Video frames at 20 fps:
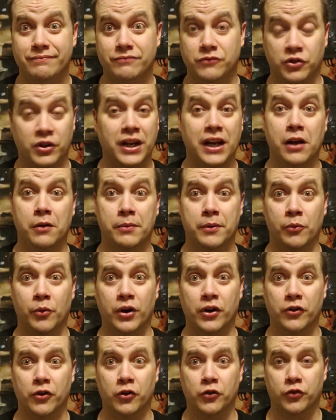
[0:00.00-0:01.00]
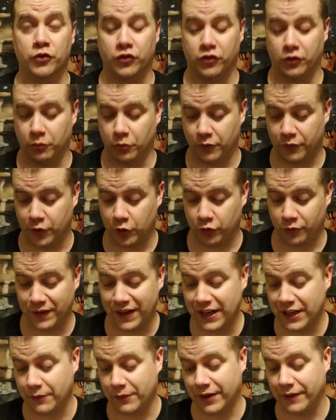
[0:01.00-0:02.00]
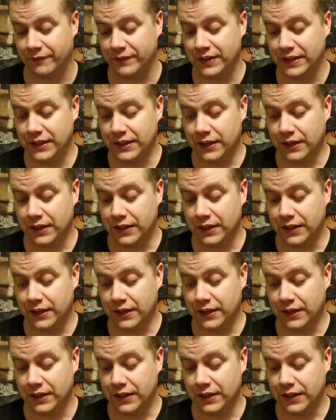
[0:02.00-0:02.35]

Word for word: So yeah, I'll be wearing those for some reviews. But anyway,